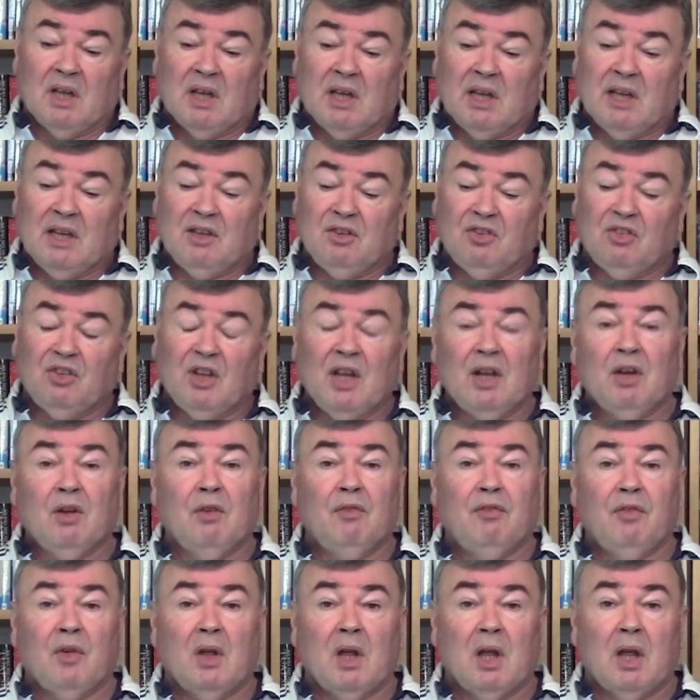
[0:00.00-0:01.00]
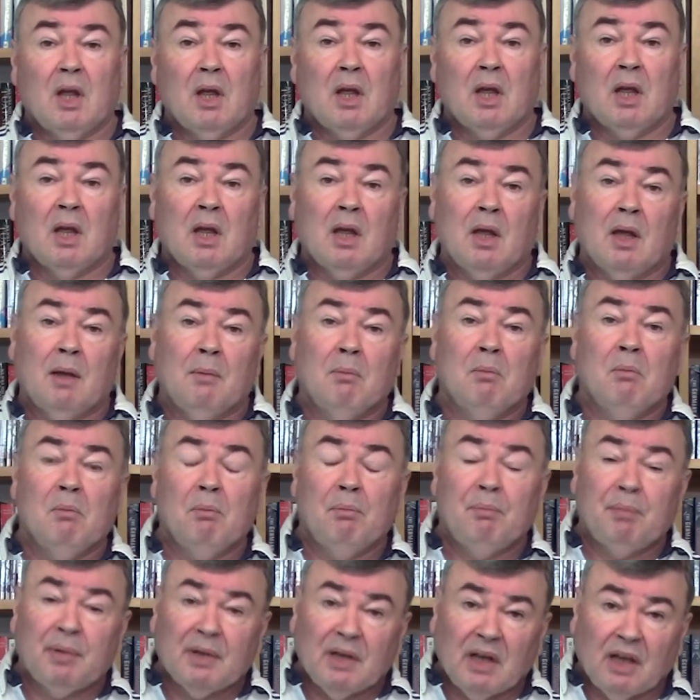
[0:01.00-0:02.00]
Instead of
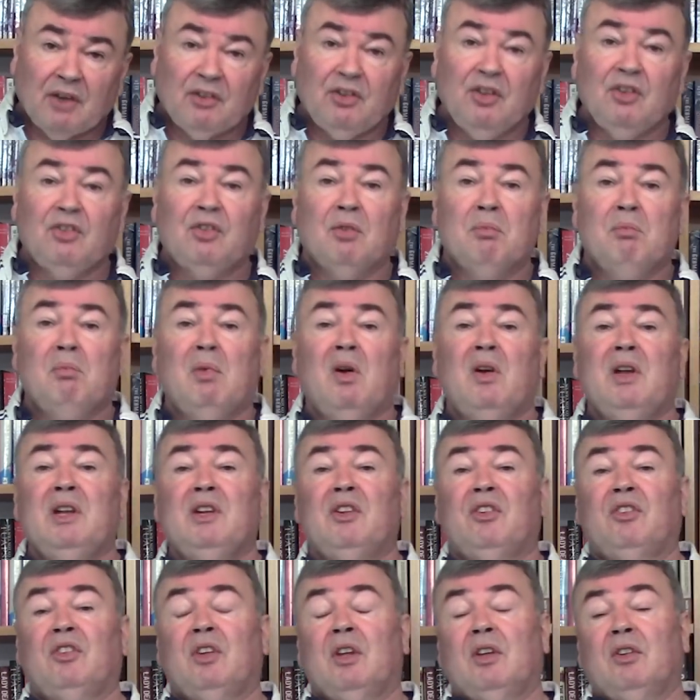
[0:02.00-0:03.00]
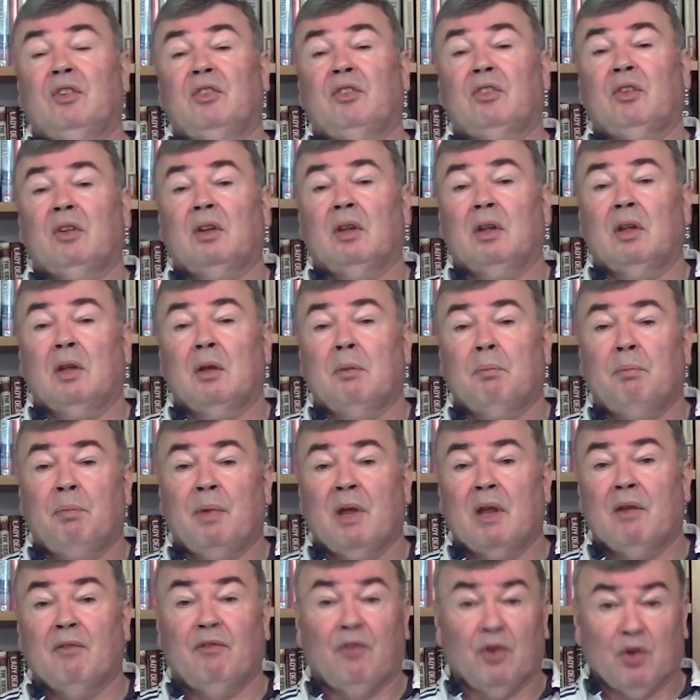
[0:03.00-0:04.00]
pluses and minuses
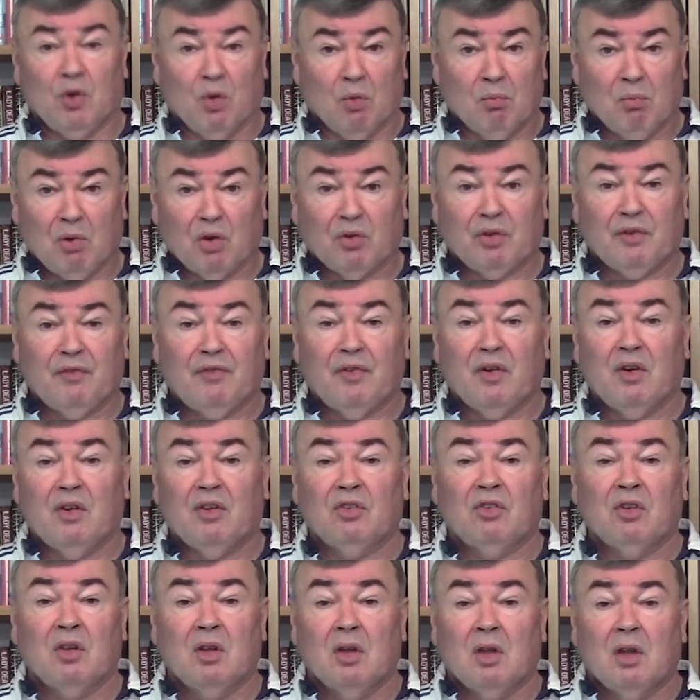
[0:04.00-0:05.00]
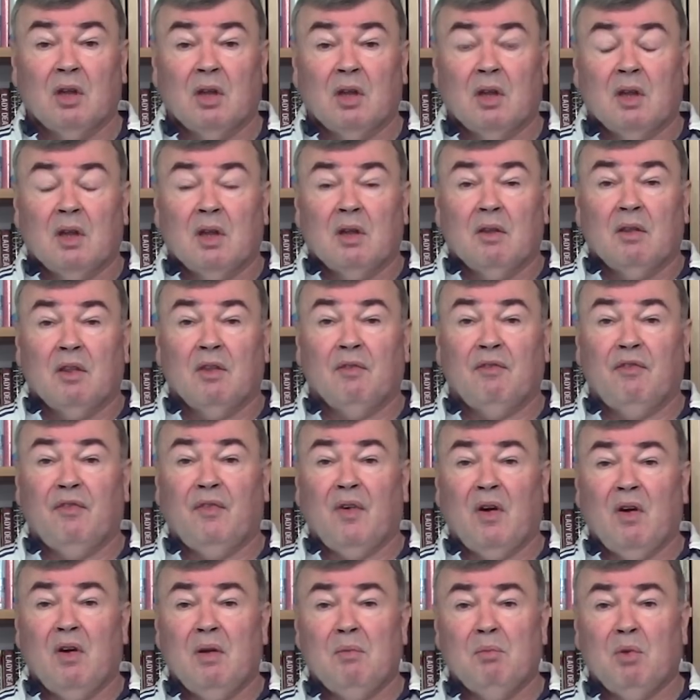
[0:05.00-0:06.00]
for your modifiers, the
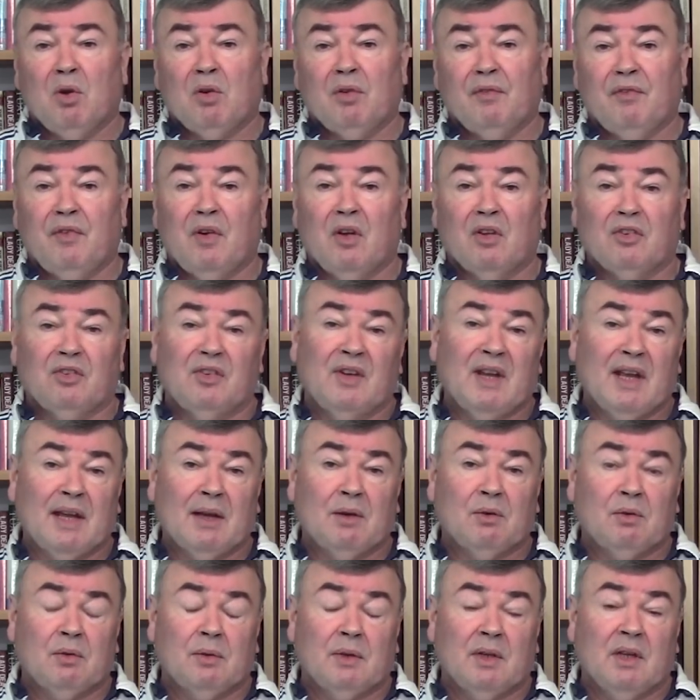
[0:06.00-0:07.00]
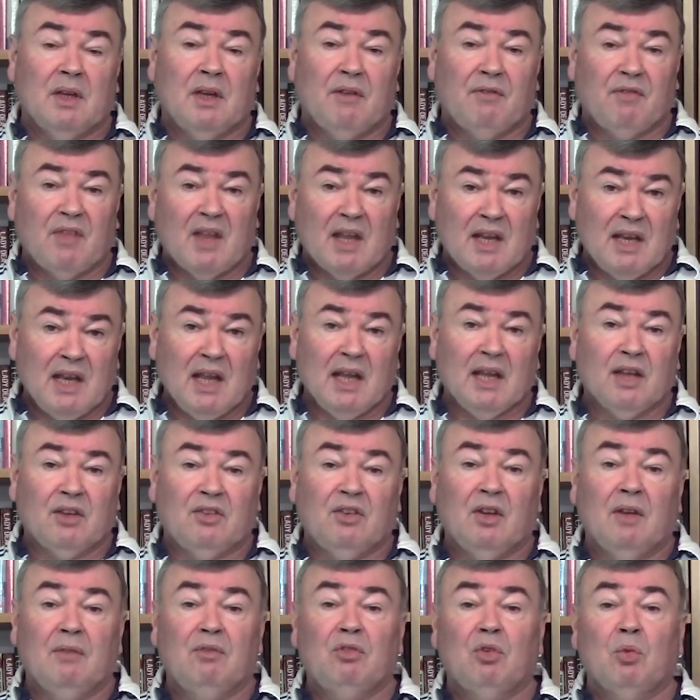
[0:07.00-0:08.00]
fire modifiers now, if they're
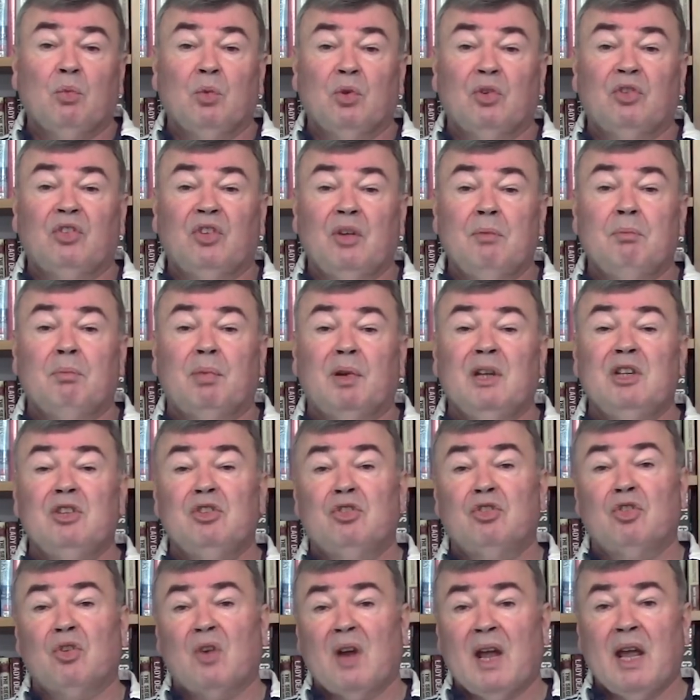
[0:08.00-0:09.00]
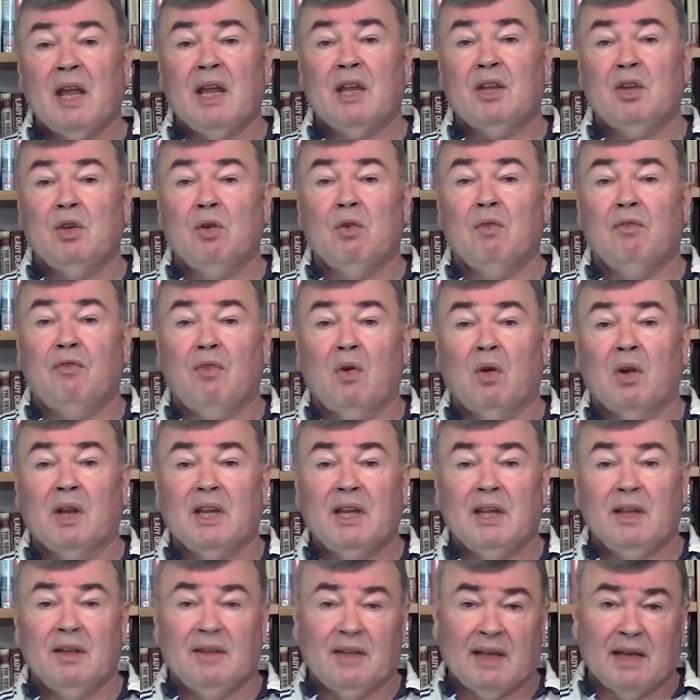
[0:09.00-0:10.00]
negatives, will simply drag your
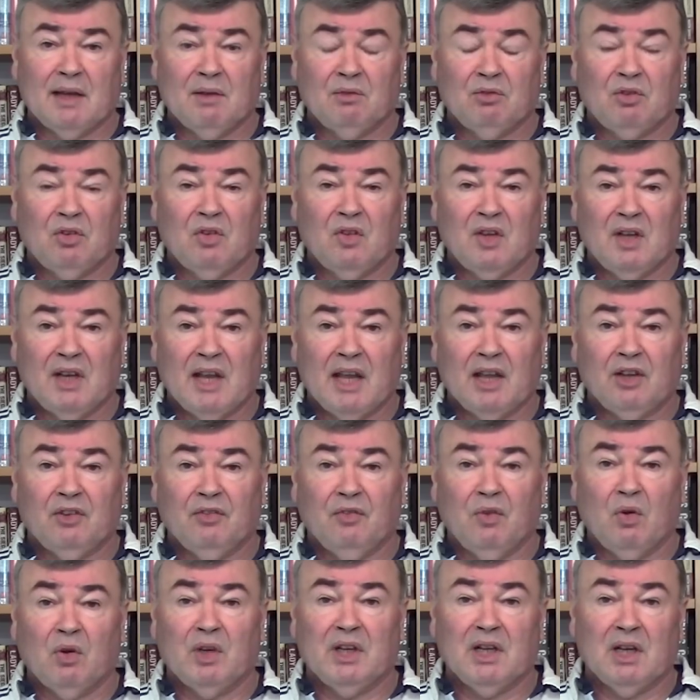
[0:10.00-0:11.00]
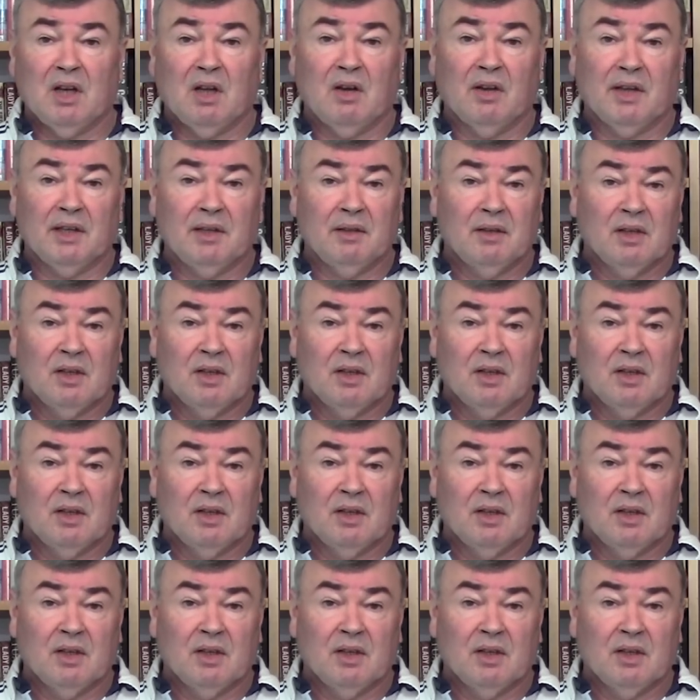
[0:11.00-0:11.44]
volley down to the next volley line.